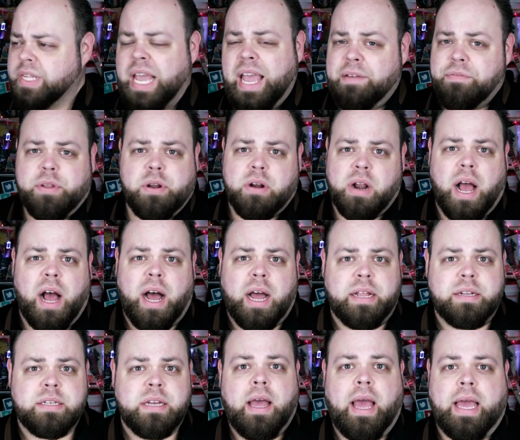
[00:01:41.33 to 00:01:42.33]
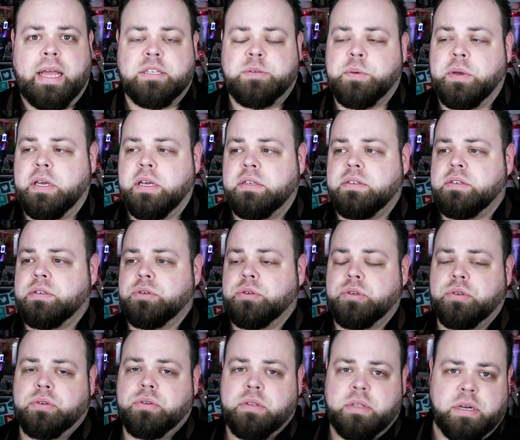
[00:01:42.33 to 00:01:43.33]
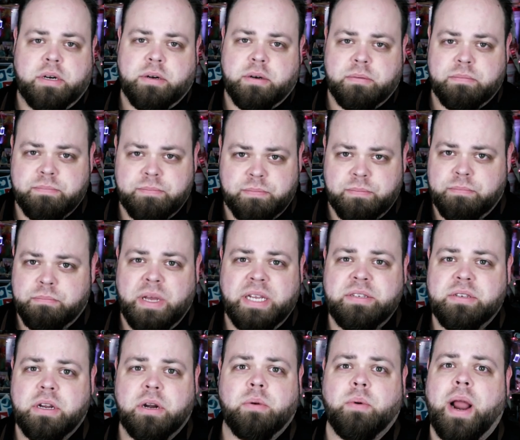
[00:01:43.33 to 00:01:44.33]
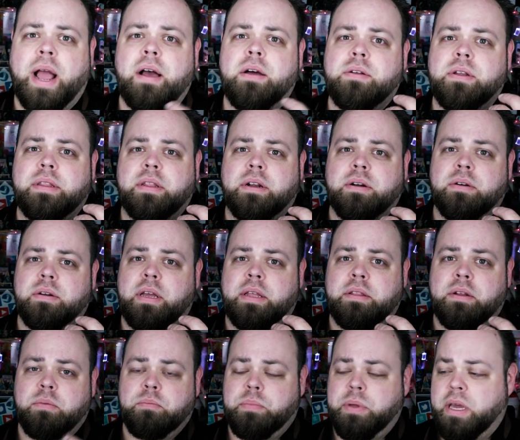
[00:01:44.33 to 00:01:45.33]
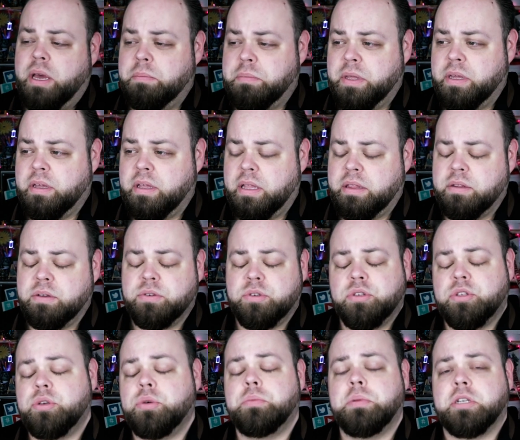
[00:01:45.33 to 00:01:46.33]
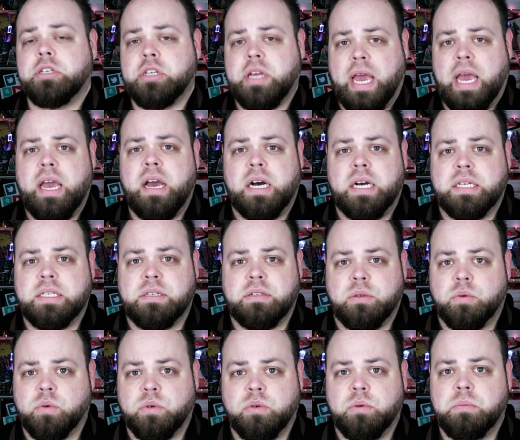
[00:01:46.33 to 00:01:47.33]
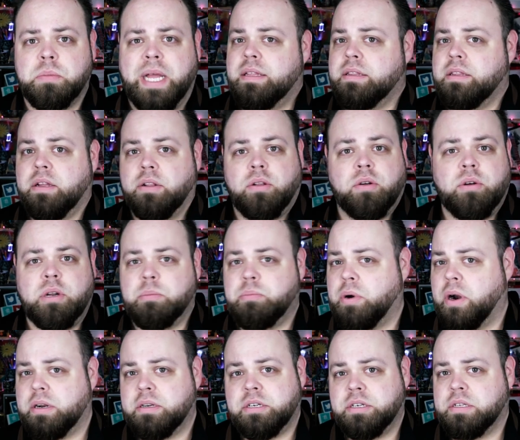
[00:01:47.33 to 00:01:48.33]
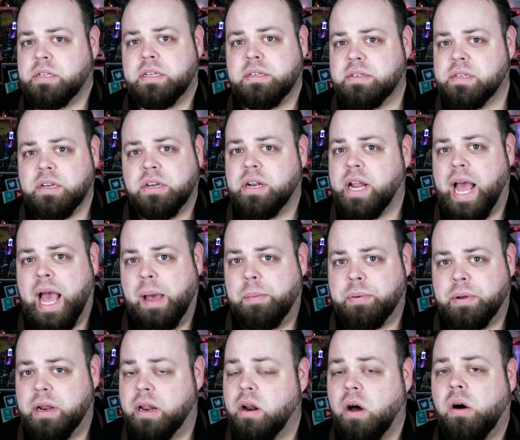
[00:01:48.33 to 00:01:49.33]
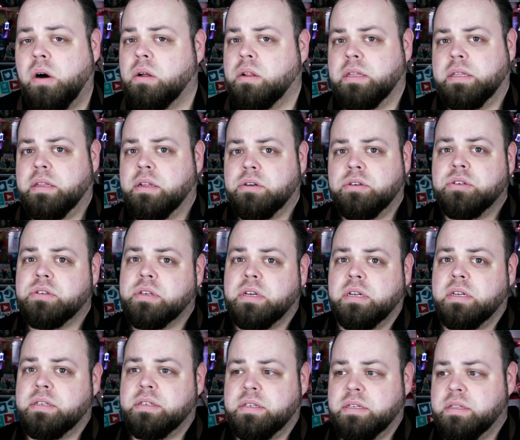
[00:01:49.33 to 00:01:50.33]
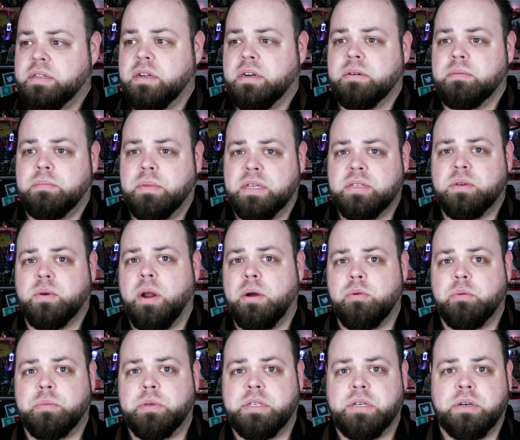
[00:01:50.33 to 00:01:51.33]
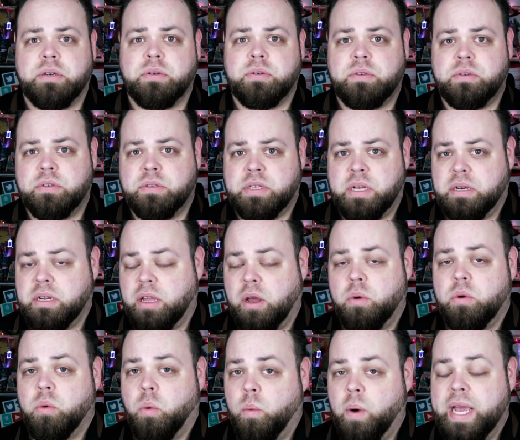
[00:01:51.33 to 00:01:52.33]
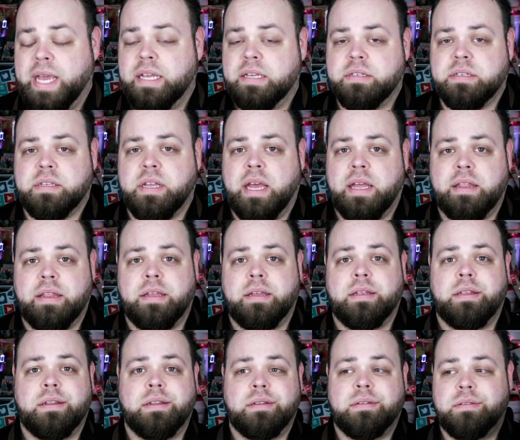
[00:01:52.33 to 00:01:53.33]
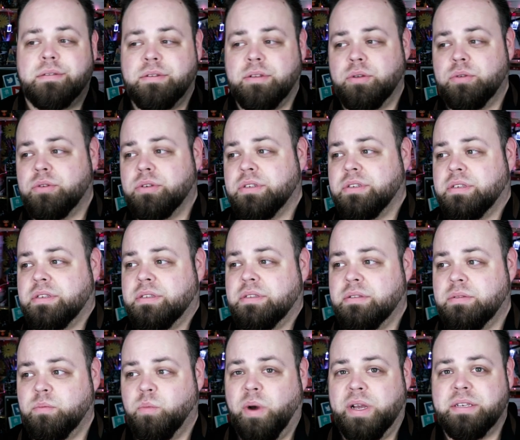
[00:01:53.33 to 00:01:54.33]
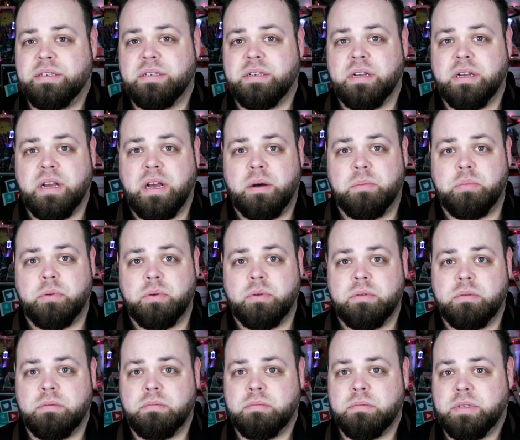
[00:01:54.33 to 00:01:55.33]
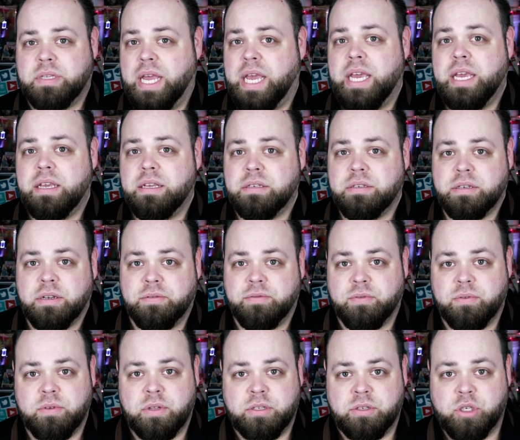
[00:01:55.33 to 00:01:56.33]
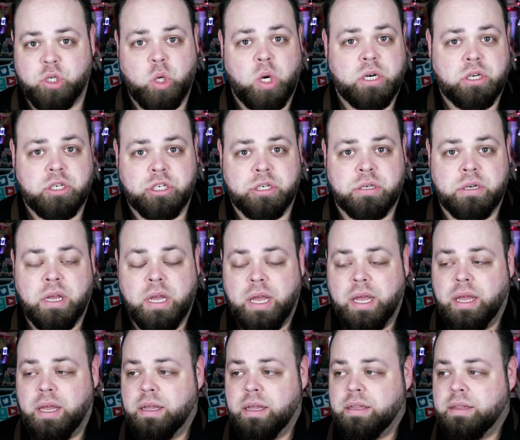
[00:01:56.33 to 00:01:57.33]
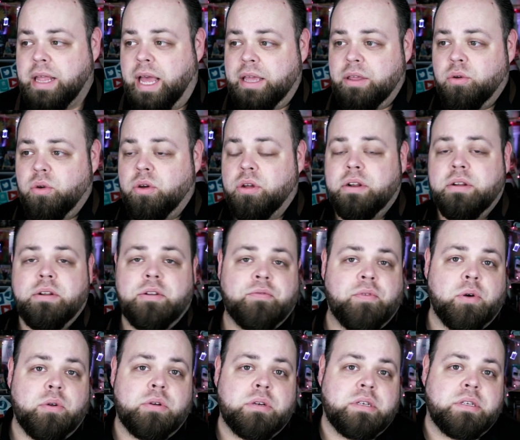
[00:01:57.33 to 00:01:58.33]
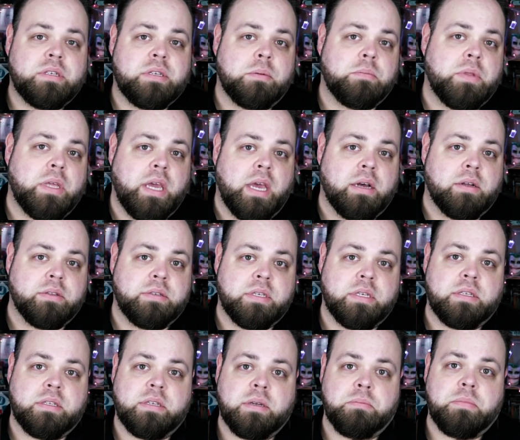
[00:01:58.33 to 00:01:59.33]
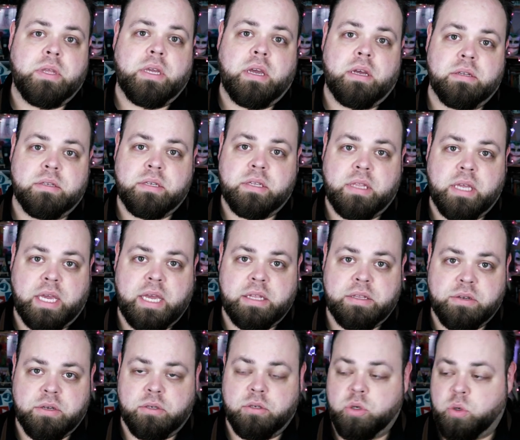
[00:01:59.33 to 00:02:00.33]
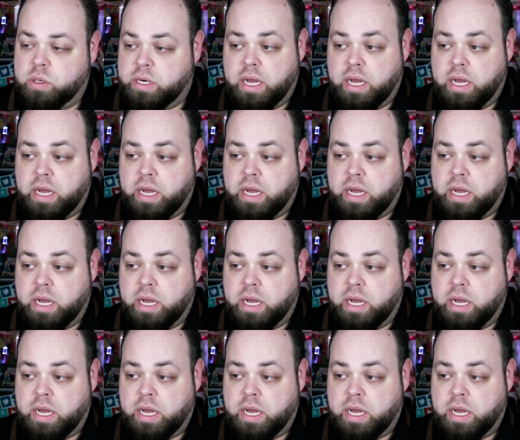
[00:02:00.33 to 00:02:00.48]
If they're not, and it's because they're they're messing around and they're and they're becoming and there's too much chaos in the room, the learning project isn't going to happen at all, and they're just going to sit there and mess around with materials that go to waste, and then you just wasted a couple days of instruction that you could have devoted to something else, that something else that the kids could enjoy.